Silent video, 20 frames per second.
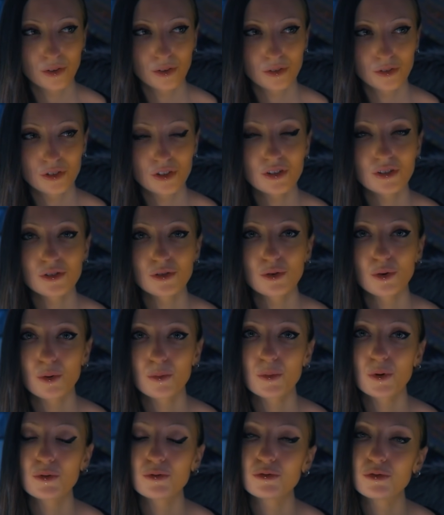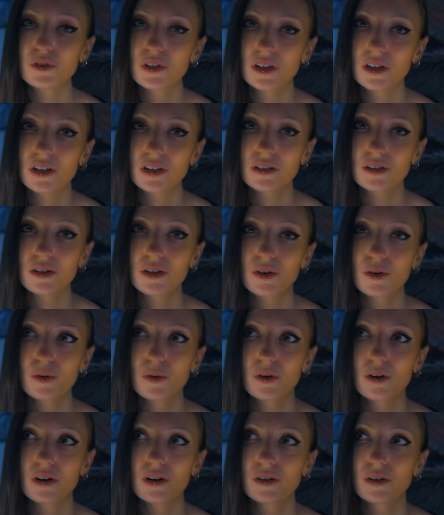just normal fitting
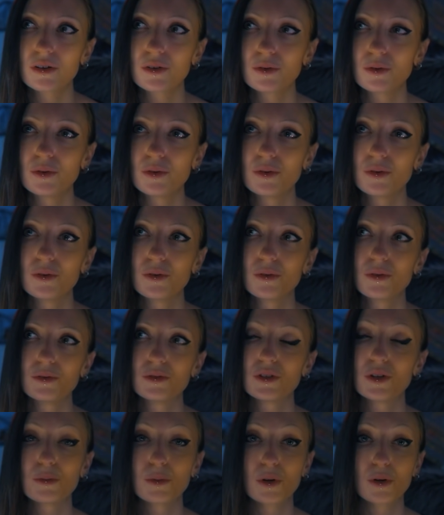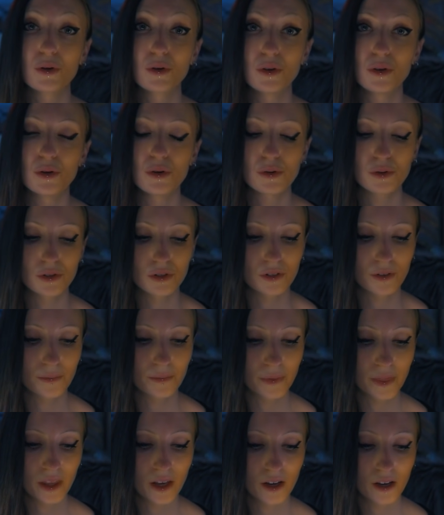or typical use.
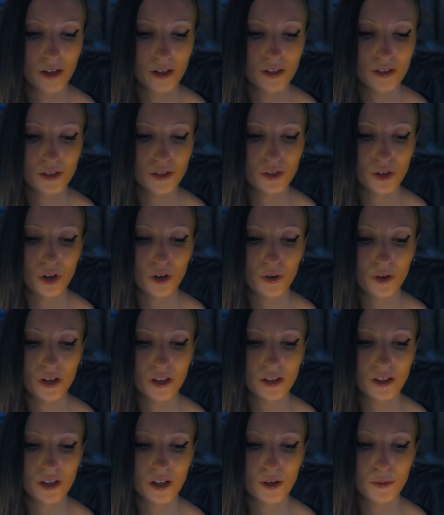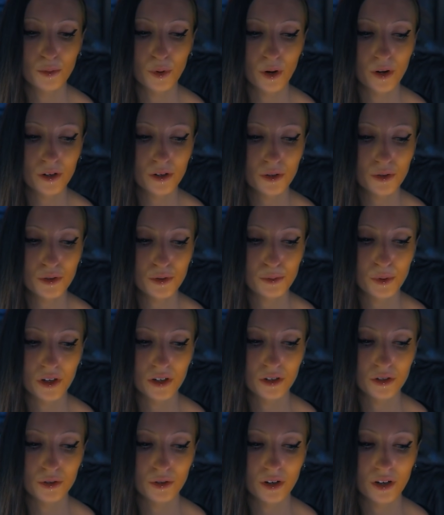So the particles
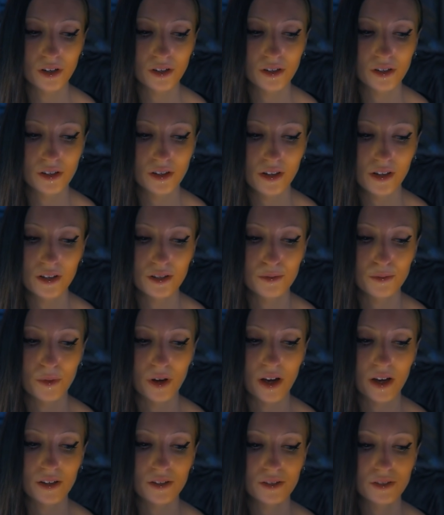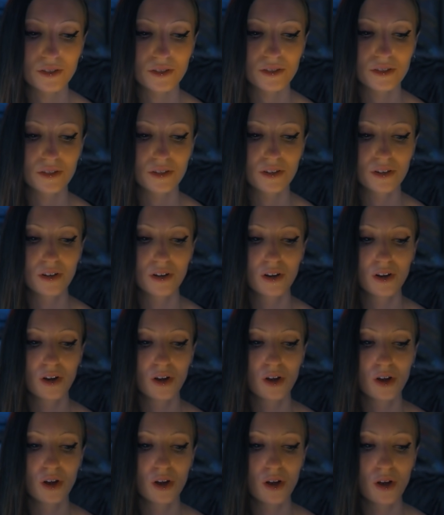penetrate these masks
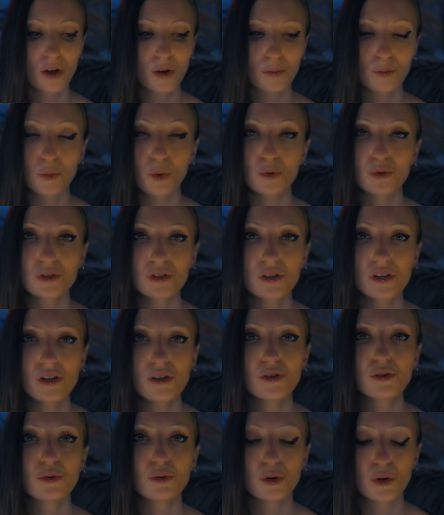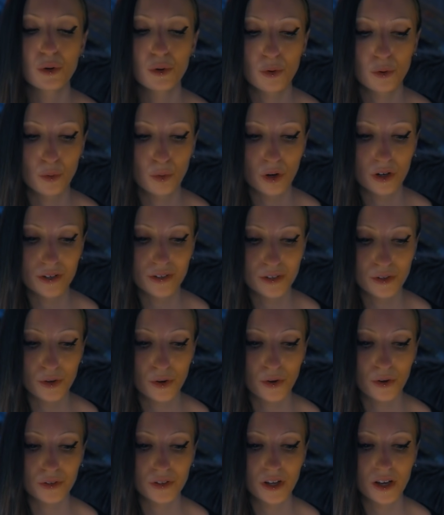mostly through what is
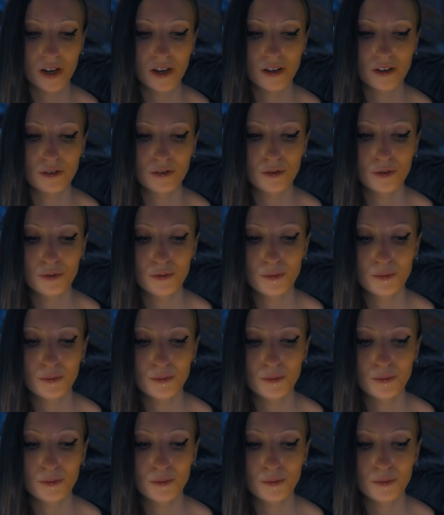called a